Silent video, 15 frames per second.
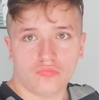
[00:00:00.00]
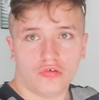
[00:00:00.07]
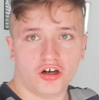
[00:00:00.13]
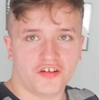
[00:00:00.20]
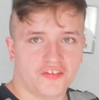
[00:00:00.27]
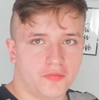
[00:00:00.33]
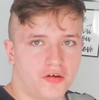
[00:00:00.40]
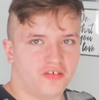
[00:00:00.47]

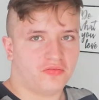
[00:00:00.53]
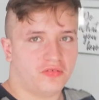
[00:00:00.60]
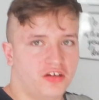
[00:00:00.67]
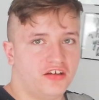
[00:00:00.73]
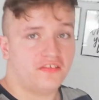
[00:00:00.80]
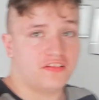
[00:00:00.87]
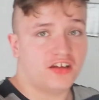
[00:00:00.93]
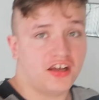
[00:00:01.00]
What's up
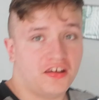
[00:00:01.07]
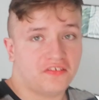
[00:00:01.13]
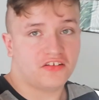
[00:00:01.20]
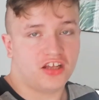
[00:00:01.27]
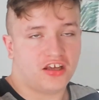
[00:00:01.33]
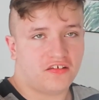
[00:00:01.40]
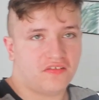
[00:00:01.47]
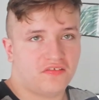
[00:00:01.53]
everybody, today's
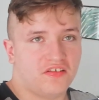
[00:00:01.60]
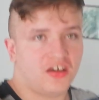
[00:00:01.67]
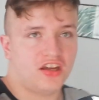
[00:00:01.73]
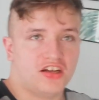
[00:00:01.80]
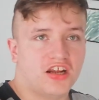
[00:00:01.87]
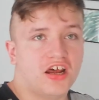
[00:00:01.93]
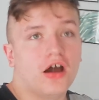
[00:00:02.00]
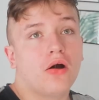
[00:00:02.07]
the next
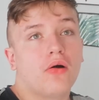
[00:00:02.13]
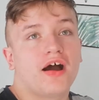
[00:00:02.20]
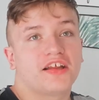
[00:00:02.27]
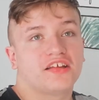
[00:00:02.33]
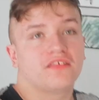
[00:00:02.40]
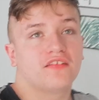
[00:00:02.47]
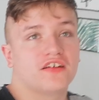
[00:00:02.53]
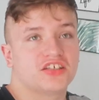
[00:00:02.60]
day now, I
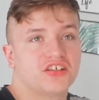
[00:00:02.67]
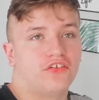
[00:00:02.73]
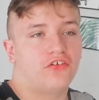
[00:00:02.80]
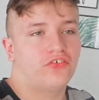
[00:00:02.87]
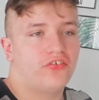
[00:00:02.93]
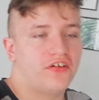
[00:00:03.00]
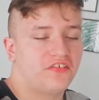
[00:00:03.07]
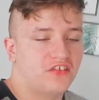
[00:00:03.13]
didn't actually
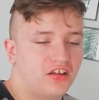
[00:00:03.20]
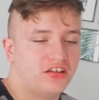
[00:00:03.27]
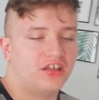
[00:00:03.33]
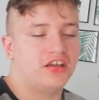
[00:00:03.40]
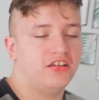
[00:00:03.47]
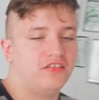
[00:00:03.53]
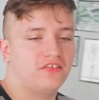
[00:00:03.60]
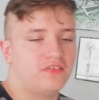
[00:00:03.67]
love rest at
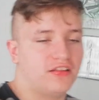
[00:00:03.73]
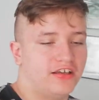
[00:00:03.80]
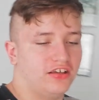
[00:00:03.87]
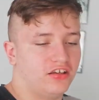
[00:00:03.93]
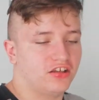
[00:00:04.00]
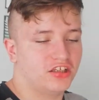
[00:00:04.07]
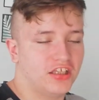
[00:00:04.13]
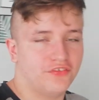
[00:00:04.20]
night,
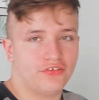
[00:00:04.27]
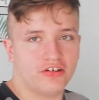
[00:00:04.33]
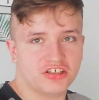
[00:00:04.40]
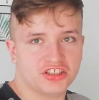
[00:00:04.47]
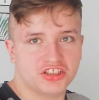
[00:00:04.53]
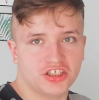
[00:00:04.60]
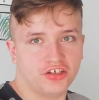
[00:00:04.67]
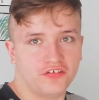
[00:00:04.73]
like, never
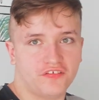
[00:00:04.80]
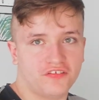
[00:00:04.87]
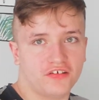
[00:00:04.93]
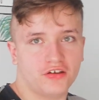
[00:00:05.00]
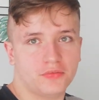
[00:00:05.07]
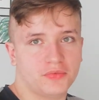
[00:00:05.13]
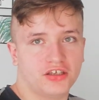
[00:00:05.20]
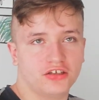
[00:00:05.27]
actually do, so
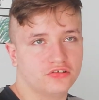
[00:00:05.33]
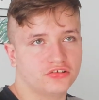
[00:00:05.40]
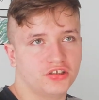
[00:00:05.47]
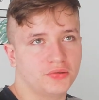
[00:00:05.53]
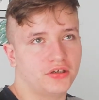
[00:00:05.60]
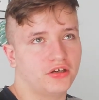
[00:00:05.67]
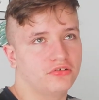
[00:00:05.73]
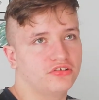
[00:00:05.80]
I mean, there
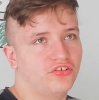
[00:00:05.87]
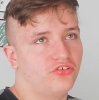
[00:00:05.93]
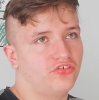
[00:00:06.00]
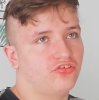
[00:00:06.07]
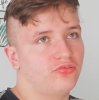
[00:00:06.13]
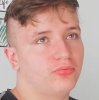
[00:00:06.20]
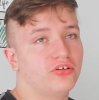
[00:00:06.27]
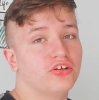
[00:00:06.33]
we go, so
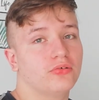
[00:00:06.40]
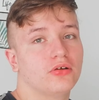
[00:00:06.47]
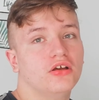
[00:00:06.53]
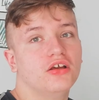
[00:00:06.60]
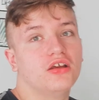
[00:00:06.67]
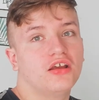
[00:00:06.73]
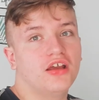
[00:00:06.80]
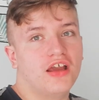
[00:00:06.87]
it's just be.
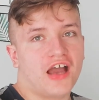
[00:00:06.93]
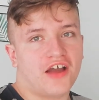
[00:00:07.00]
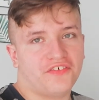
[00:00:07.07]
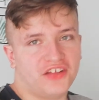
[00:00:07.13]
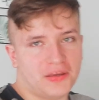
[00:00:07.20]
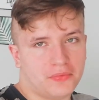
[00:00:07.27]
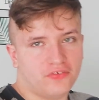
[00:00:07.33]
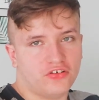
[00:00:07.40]
I
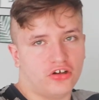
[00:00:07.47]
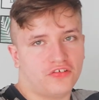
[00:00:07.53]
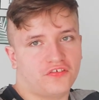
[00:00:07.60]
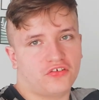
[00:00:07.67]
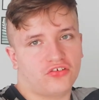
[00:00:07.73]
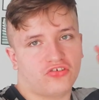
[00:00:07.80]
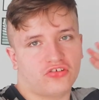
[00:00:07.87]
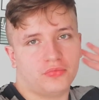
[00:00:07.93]
feel like my vlog's
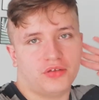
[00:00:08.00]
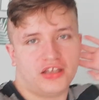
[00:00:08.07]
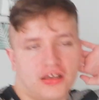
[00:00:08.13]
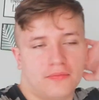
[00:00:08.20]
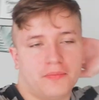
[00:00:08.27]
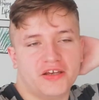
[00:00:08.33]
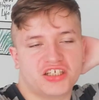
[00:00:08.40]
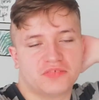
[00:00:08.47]
just gonna be like
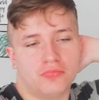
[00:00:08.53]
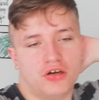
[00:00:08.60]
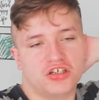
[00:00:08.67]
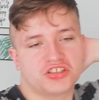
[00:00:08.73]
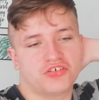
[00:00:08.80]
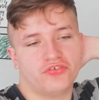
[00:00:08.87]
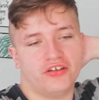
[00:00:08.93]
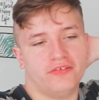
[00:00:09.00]
a
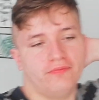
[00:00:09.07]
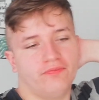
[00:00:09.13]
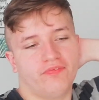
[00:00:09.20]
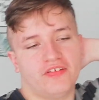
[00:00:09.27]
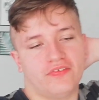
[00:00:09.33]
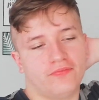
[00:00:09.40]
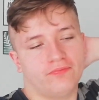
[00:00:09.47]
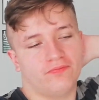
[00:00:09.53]
mishmash of like
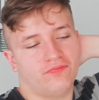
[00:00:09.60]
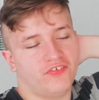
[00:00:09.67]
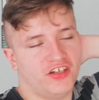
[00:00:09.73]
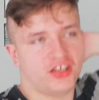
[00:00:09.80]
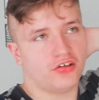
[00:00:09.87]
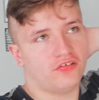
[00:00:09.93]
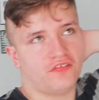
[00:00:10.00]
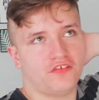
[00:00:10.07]
different
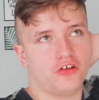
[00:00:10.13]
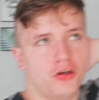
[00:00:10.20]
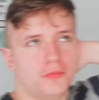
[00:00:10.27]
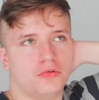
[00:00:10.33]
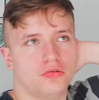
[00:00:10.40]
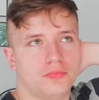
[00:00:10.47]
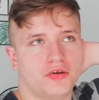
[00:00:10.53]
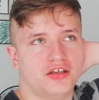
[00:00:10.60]
videos, so I hope you
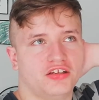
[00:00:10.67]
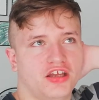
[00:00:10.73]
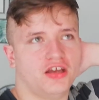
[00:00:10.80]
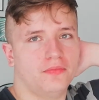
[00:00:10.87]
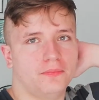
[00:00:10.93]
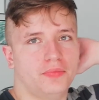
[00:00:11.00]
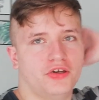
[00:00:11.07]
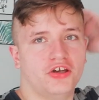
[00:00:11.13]
don't mind
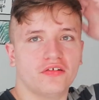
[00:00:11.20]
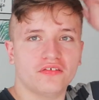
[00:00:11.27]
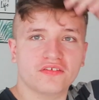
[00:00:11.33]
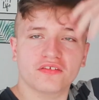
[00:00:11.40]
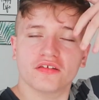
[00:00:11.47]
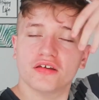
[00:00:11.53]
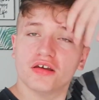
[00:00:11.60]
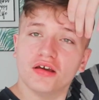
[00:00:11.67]
that, but